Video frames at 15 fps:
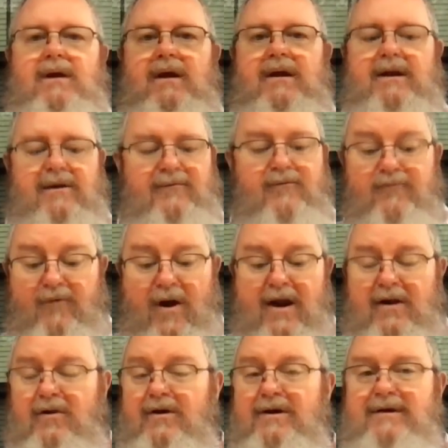And then,
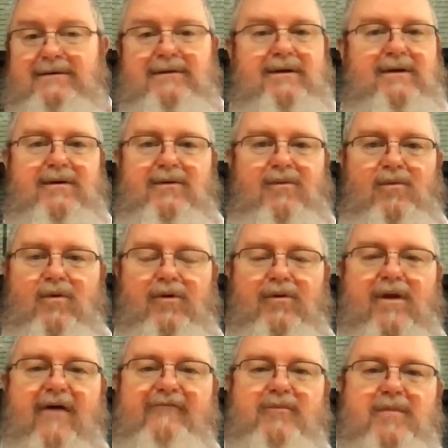frankly, we'll
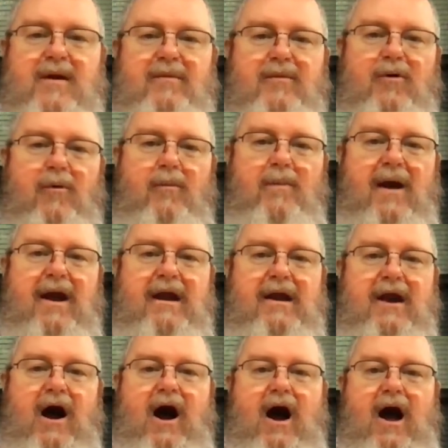never be able to obey
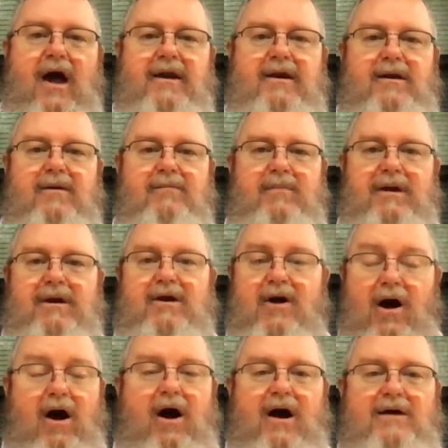God
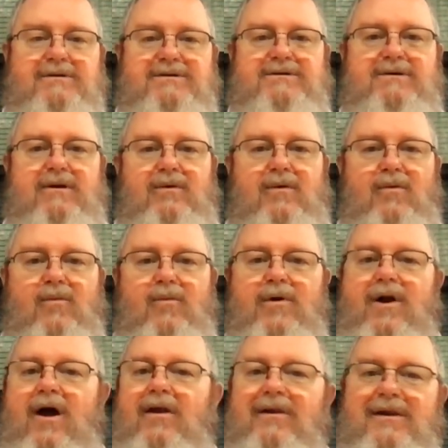because we're
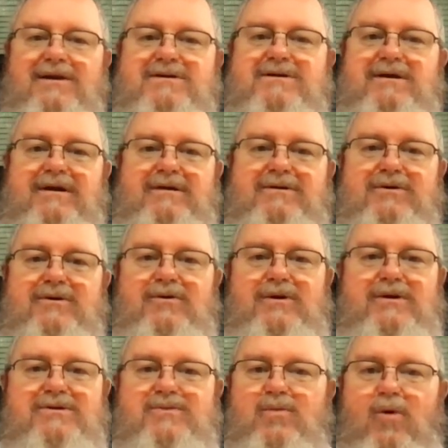not listening
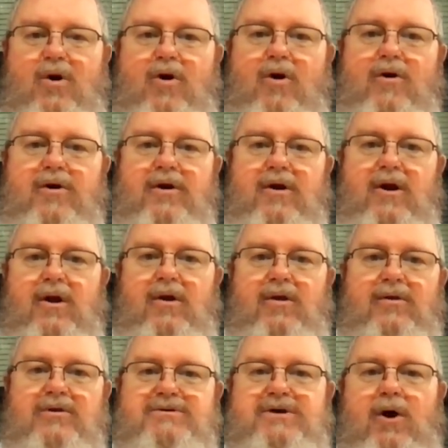to his word.
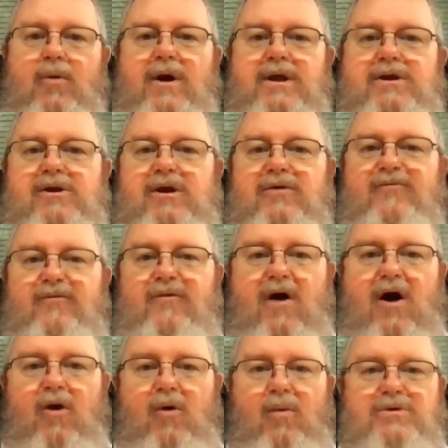There's no way you can
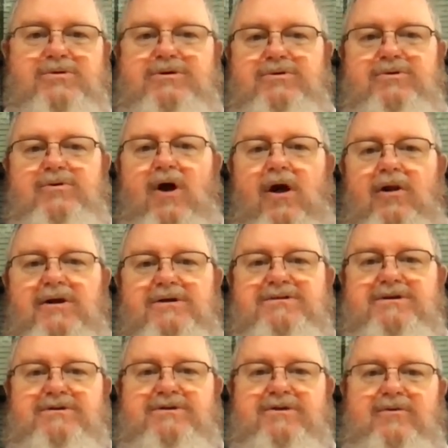follow what you do not
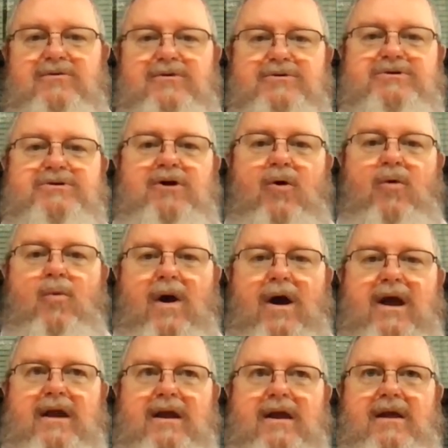listen to. There's no
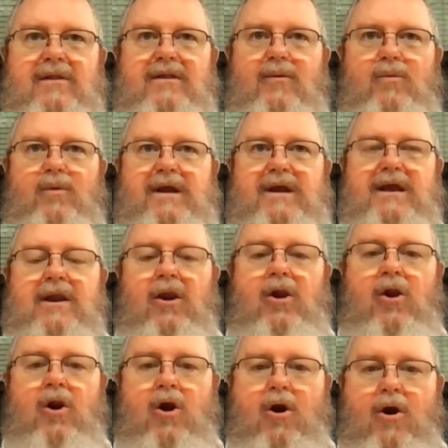way that we can
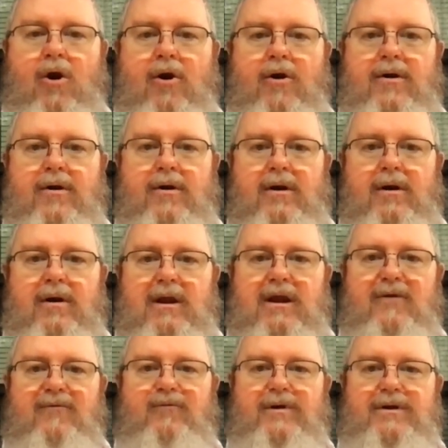learn
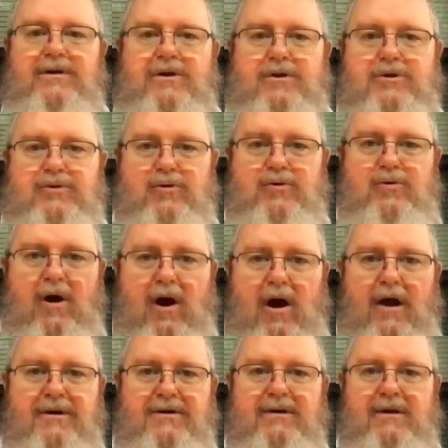if we do
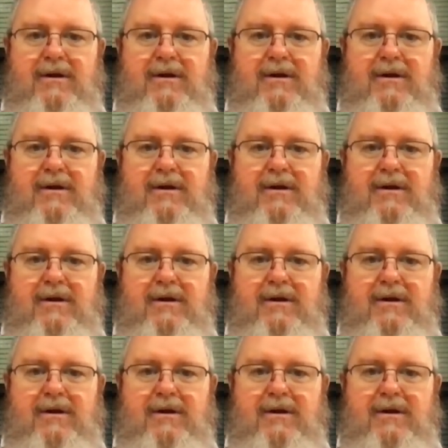not